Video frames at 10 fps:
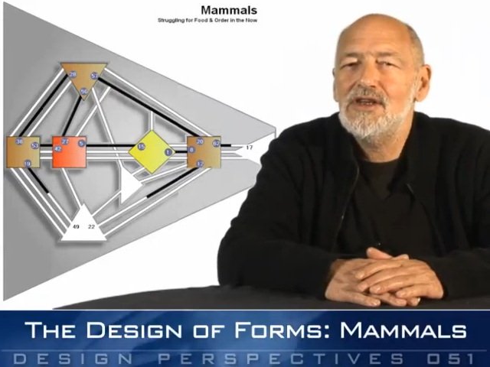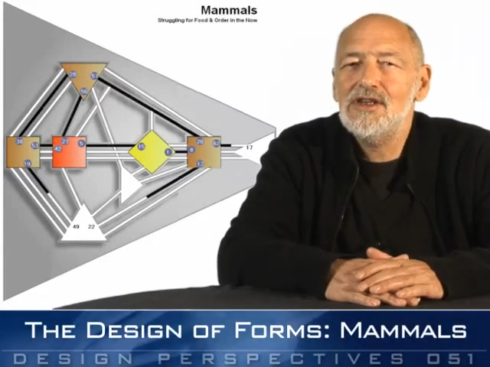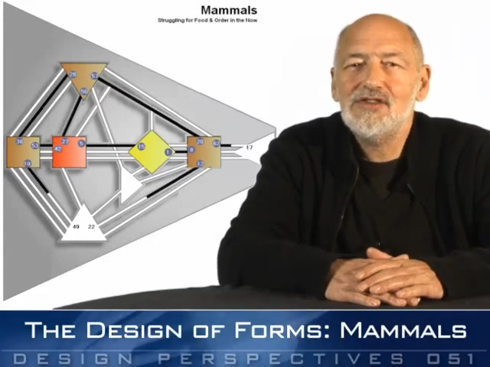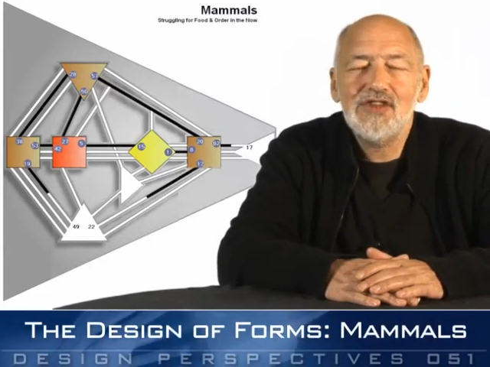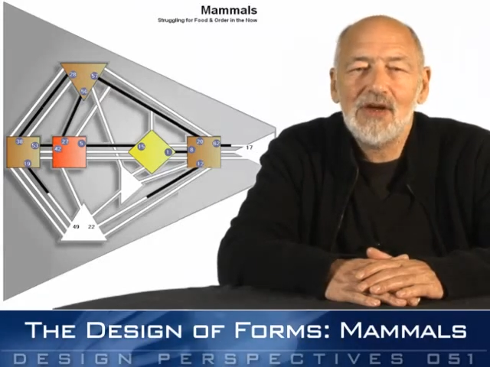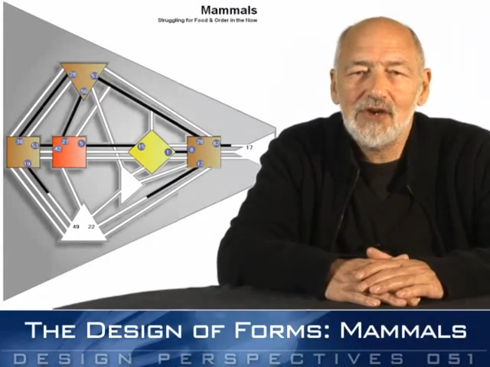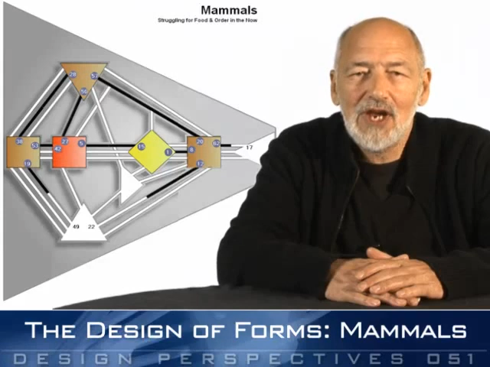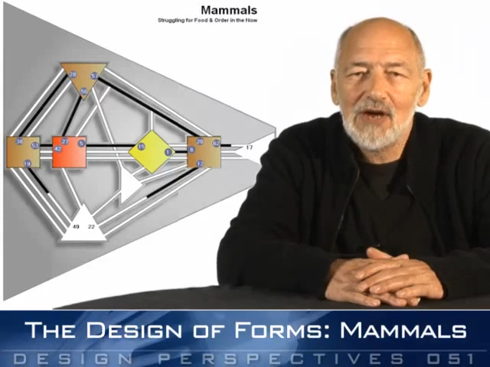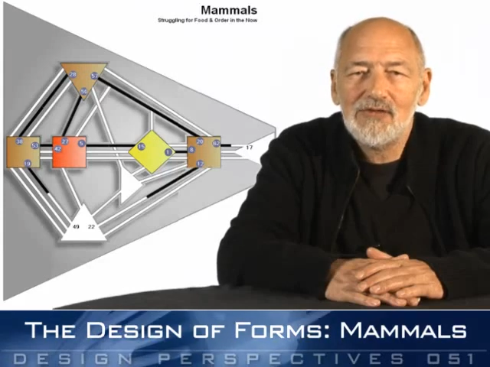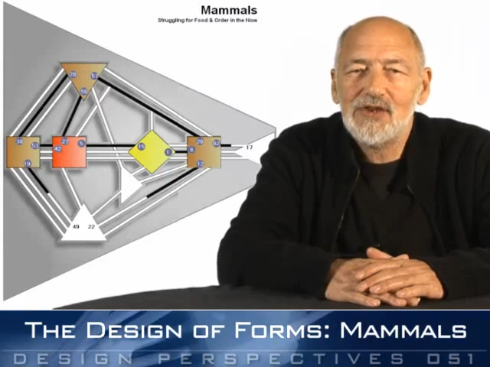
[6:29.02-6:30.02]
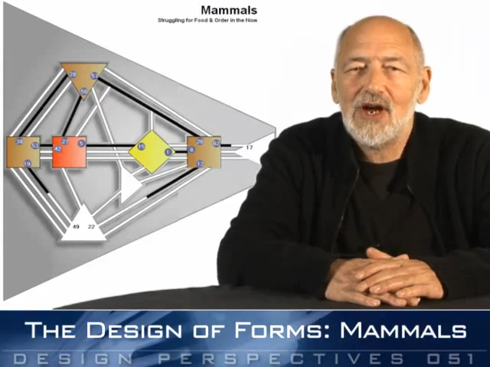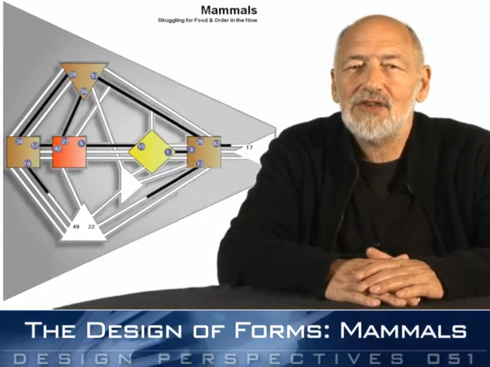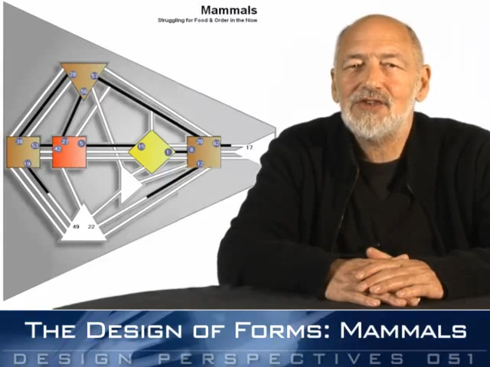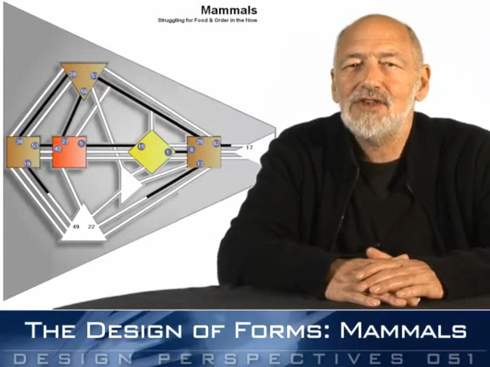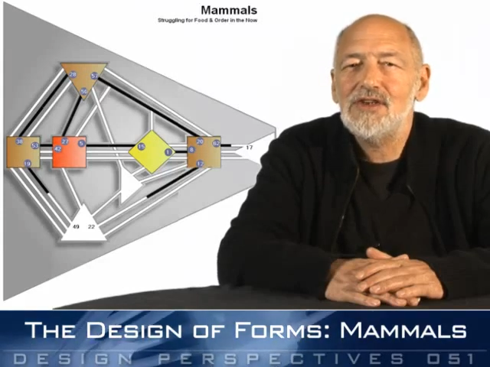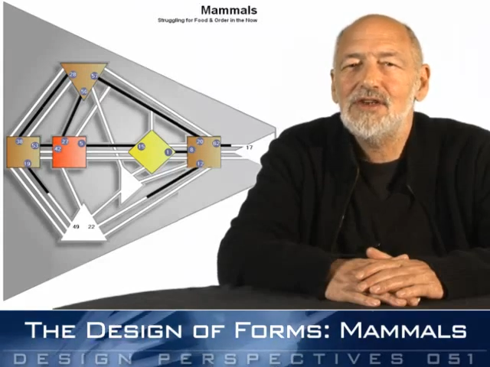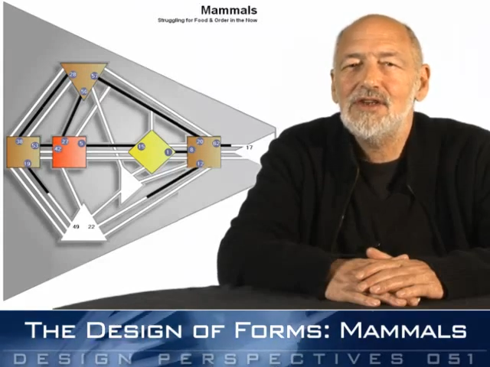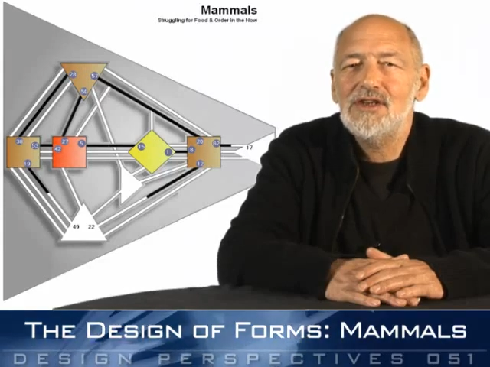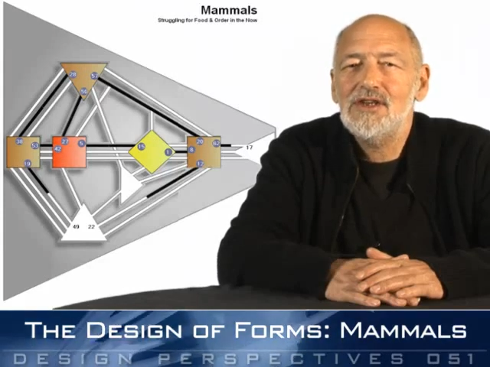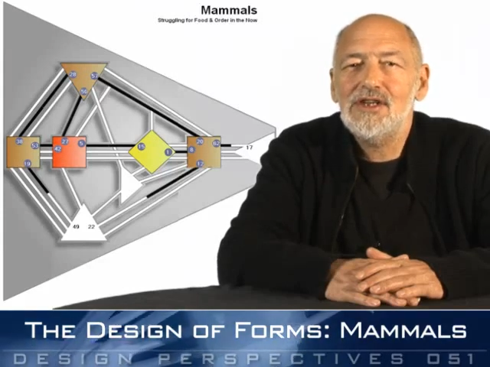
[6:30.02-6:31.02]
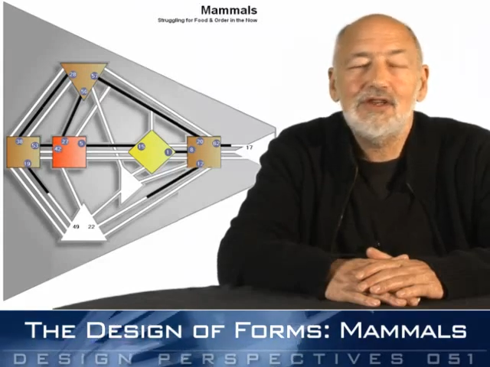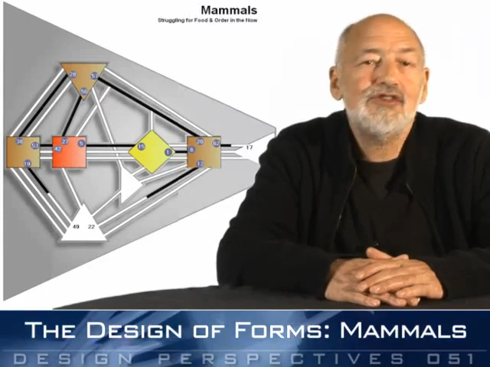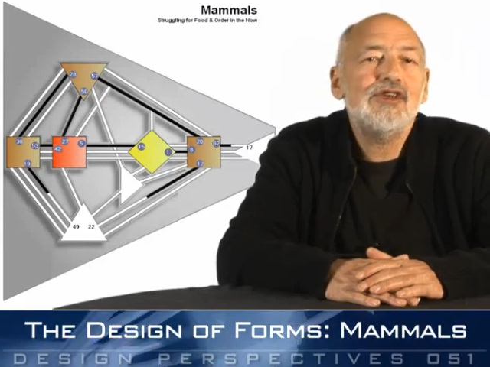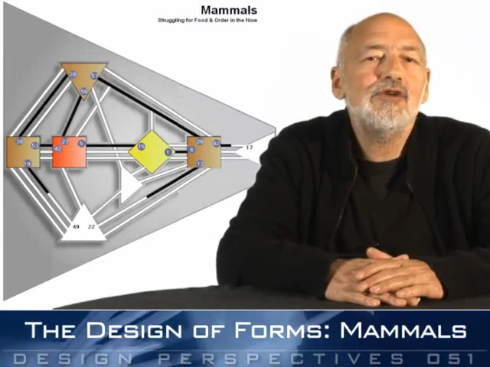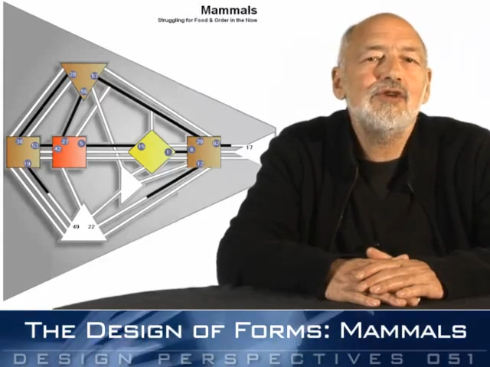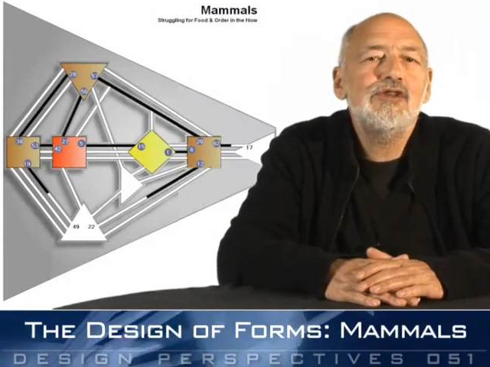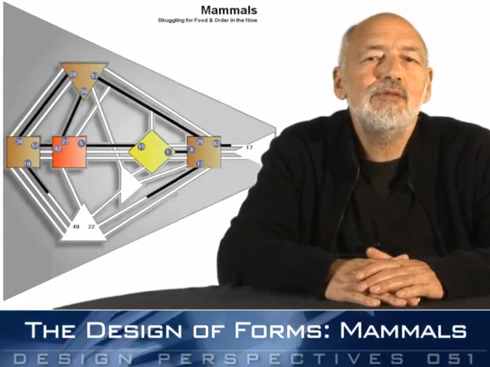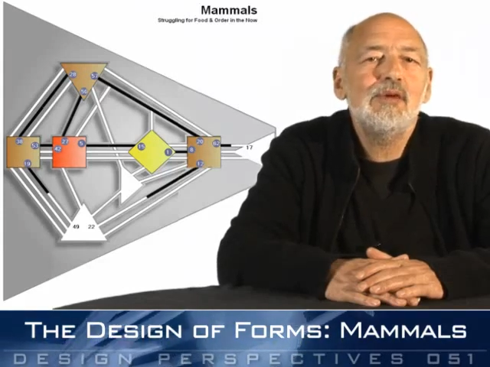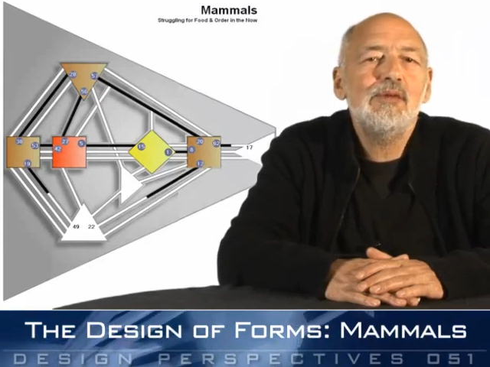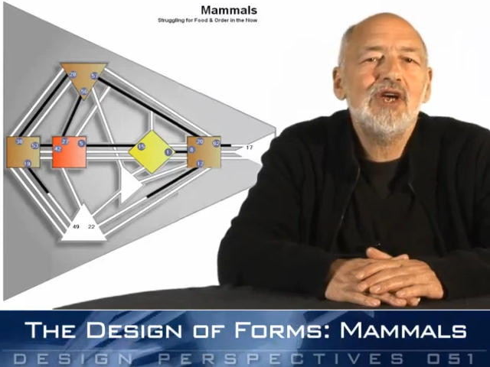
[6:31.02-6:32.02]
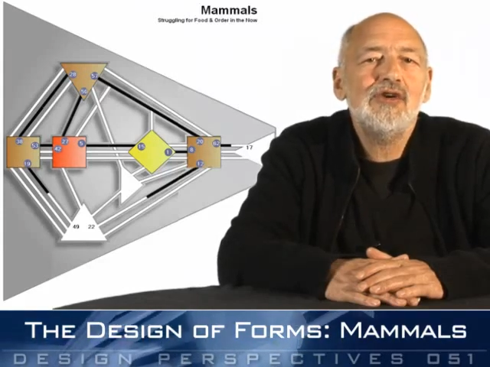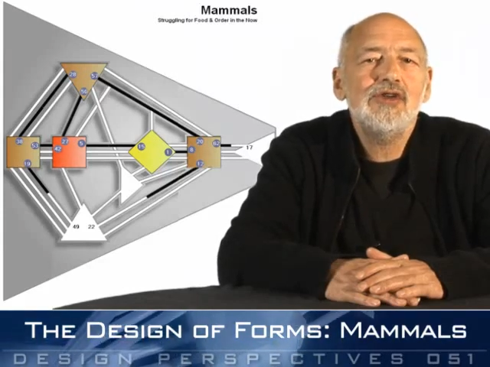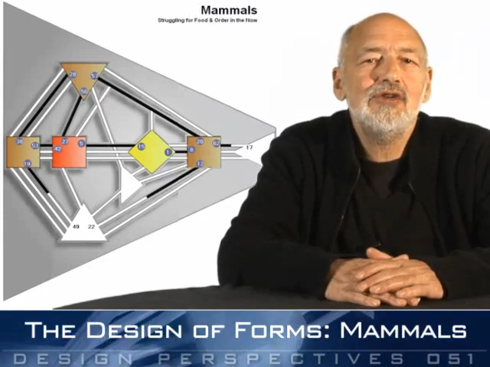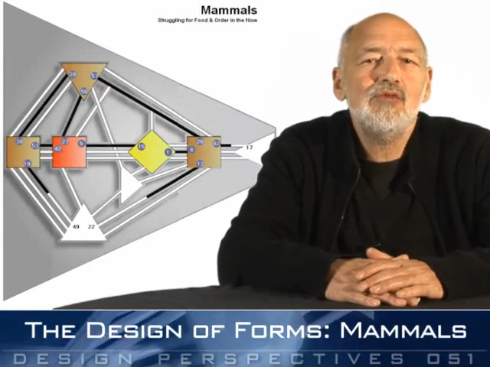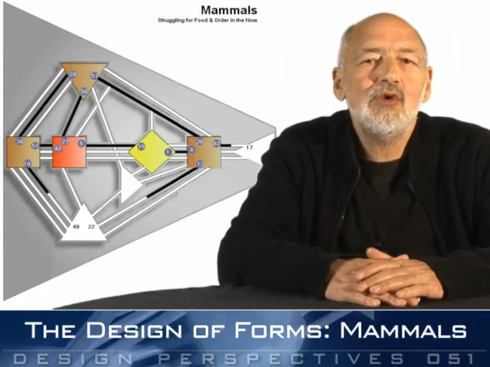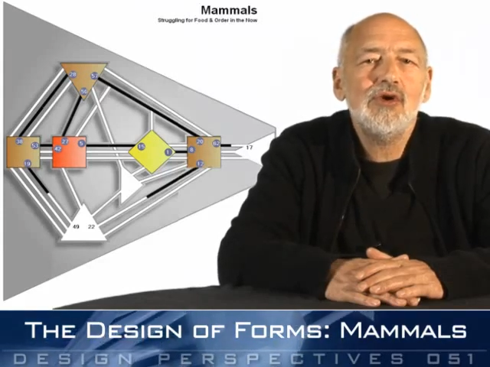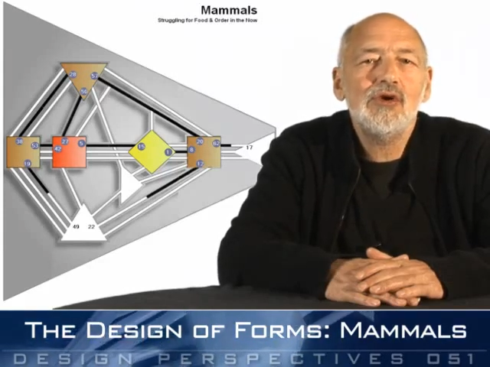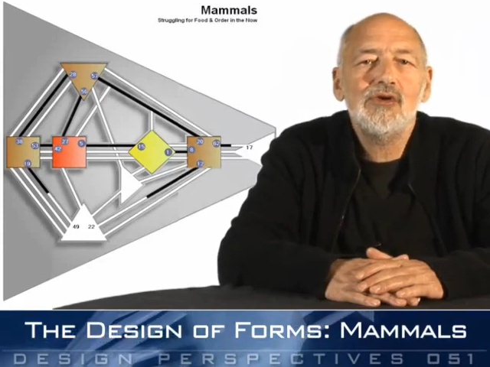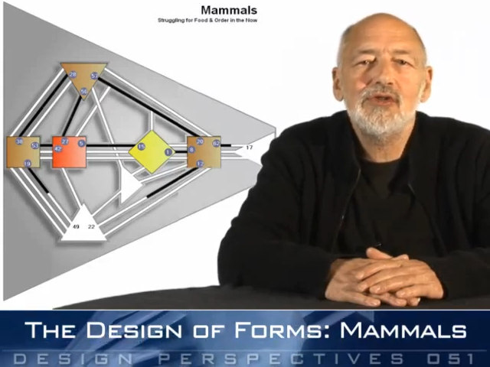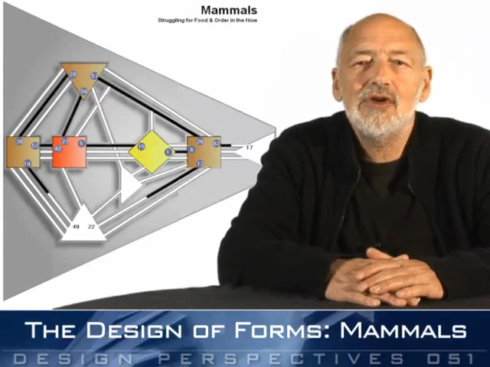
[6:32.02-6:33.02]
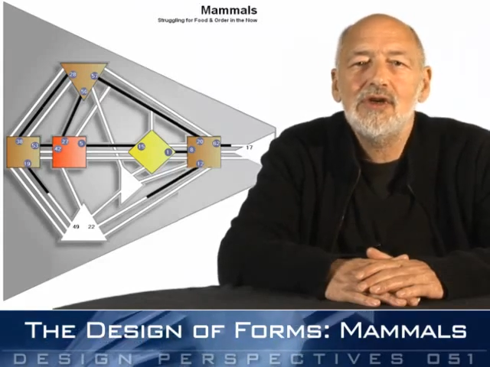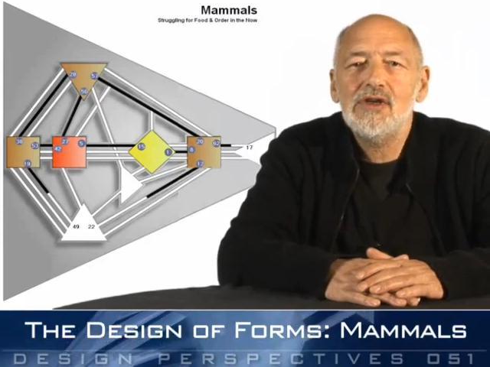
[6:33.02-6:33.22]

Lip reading: It's never left us. It is here in the mammalian world.